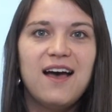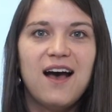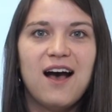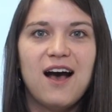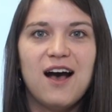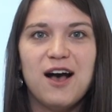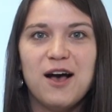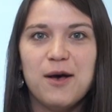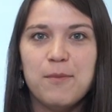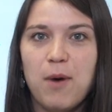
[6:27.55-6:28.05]

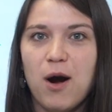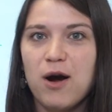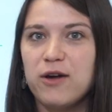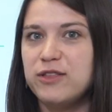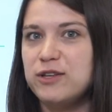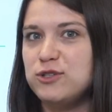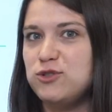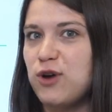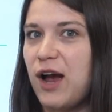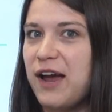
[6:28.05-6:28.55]
Are
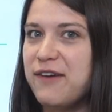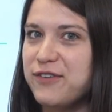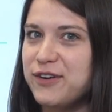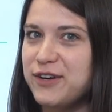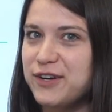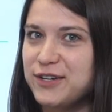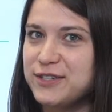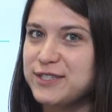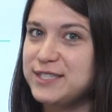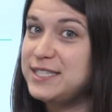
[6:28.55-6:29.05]
the
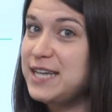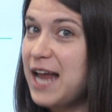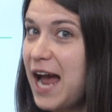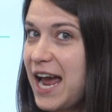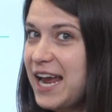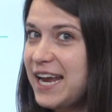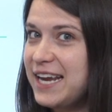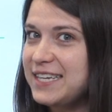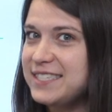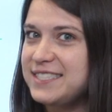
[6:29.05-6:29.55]
drivers
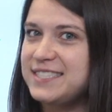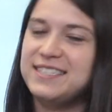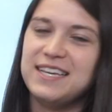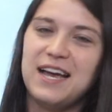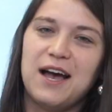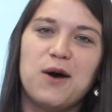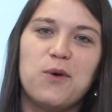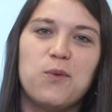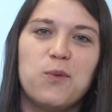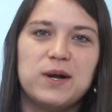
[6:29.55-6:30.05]
nice?
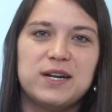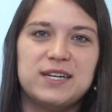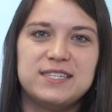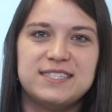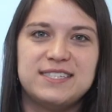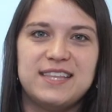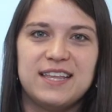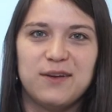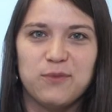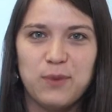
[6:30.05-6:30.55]
What
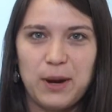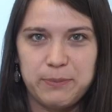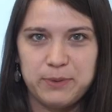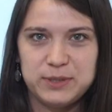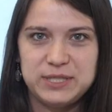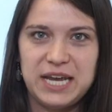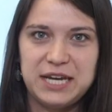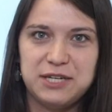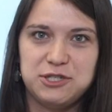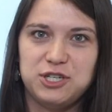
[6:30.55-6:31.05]
is the
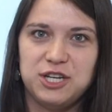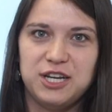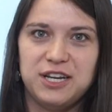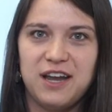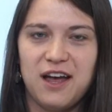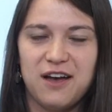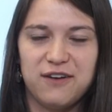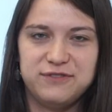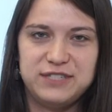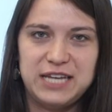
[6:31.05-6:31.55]
reputation
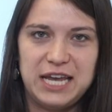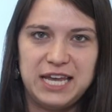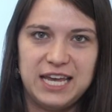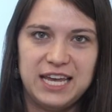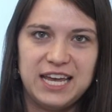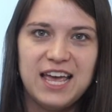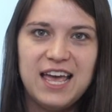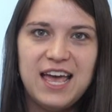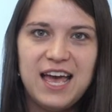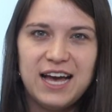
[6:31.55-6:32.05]
of
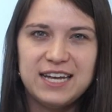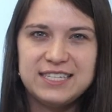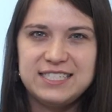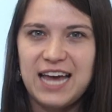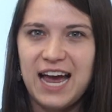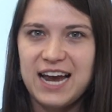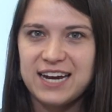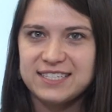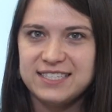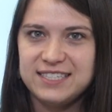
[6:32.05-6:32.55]
taking a
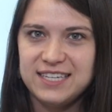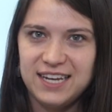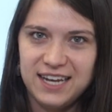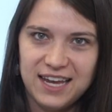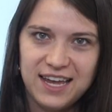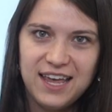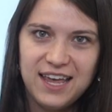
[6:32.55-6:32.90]
taxi